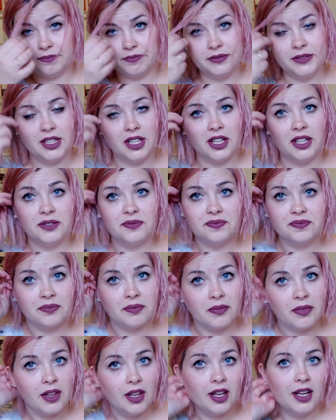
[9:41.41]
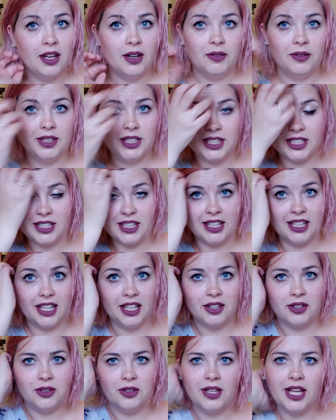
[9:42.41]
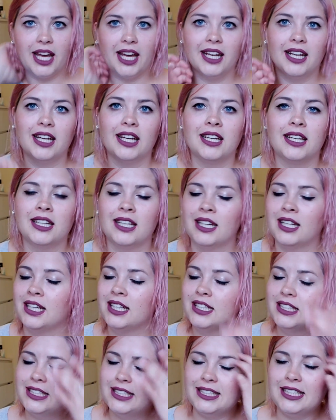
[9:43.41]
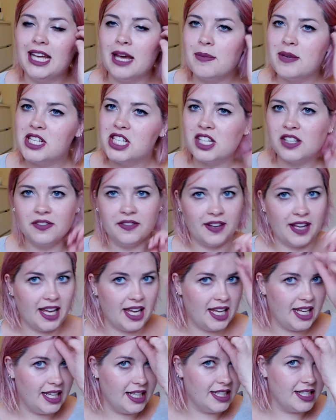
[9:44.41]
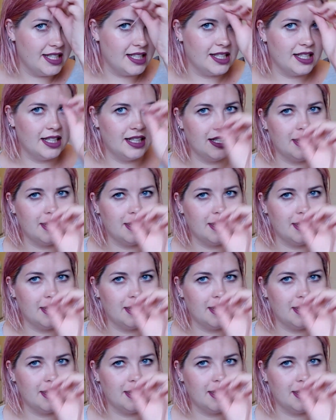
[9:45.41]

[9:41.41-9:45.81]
So we just got to get through that damaged phase,